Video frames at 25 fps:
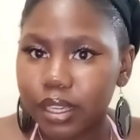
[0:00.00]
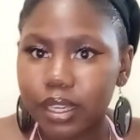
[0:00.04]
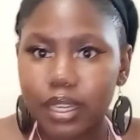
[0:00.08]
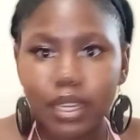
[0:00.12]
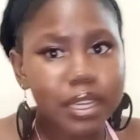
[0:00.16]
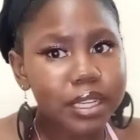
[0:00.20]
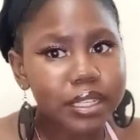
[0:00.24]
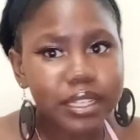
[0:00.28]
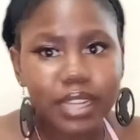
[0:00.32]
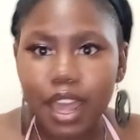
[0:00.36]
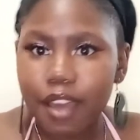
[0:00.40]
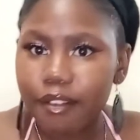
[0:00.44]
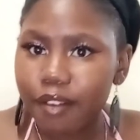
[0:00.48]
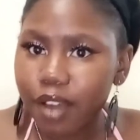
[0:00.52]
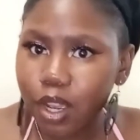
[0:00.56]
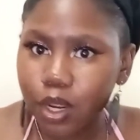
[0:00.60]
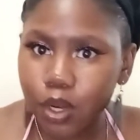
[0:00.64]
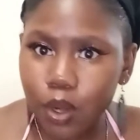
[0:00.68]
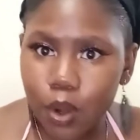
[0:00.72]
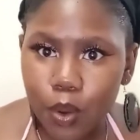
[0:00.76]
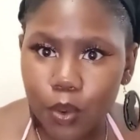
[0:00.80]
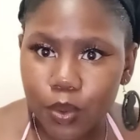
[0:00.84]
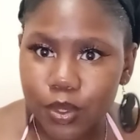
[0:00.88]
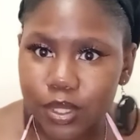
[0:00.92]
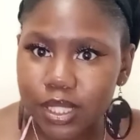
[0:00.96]
It never
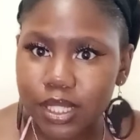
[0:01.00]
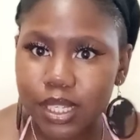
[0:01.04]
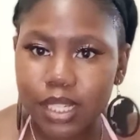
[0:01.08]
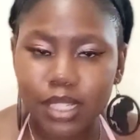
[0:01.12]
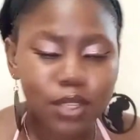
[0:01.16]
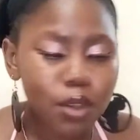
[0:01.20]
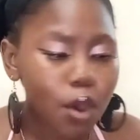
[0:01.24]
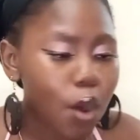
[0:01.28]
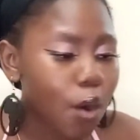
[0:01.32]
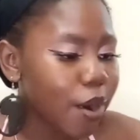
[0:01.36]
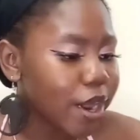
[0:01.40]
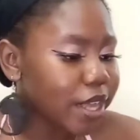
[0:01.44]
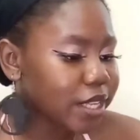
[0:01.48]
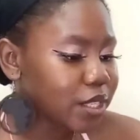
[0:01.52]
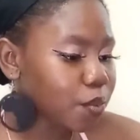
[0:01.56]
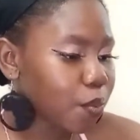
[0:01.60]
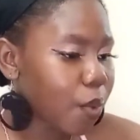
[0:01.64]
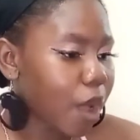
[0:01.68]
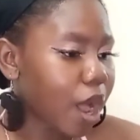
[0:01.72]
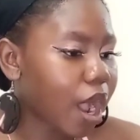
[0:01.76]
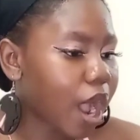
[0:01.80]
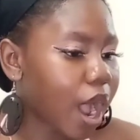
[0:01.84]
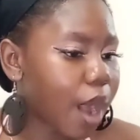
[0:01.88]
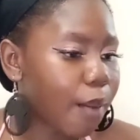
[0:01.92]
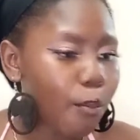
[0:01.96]
closes. It's always
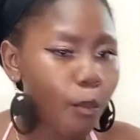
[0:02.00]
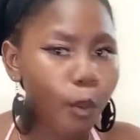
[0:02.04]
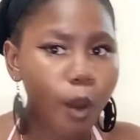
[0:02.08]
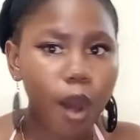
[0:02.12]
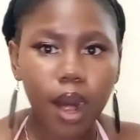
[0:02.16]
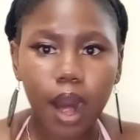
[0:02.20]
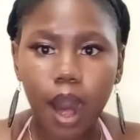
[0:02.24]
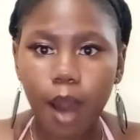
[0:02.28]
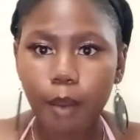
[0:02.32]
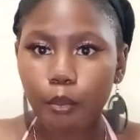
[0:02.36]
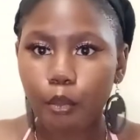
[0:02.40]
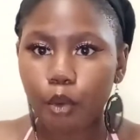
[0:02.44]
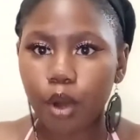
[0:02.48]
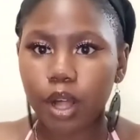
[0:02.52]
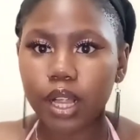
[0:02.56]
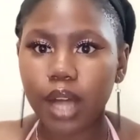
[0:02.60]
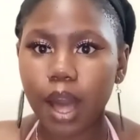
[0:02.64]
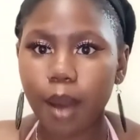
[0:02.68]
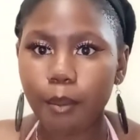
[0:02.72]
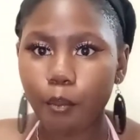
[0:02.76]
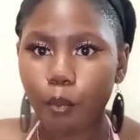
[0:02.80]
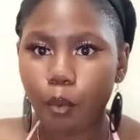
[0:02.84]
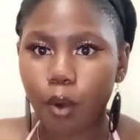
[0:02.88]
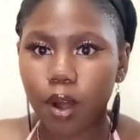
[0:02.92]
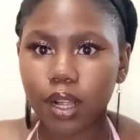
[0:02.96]
welcome, welcome,
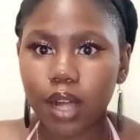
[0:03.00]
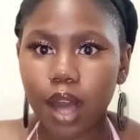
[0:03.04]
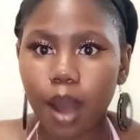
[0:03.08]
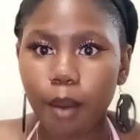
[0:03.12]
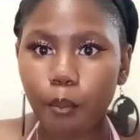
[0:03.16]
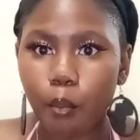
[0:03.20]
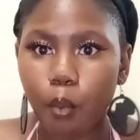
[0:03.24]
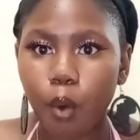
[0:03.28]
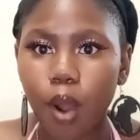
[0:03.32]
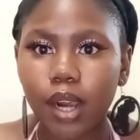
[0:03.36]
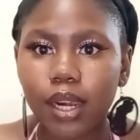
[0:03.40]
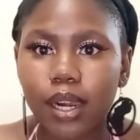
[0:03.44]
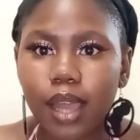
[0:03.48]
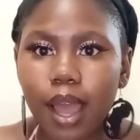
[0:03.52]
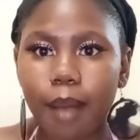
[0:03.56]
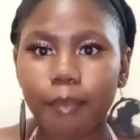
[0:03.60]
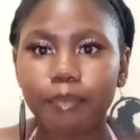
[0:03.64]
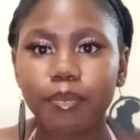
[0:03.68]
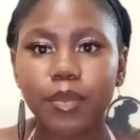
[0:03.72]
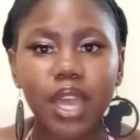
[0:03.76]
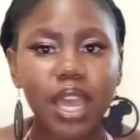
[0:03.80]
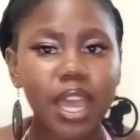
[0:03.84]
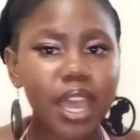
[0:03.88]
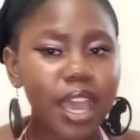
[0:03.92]
welcome, welcome, welcome.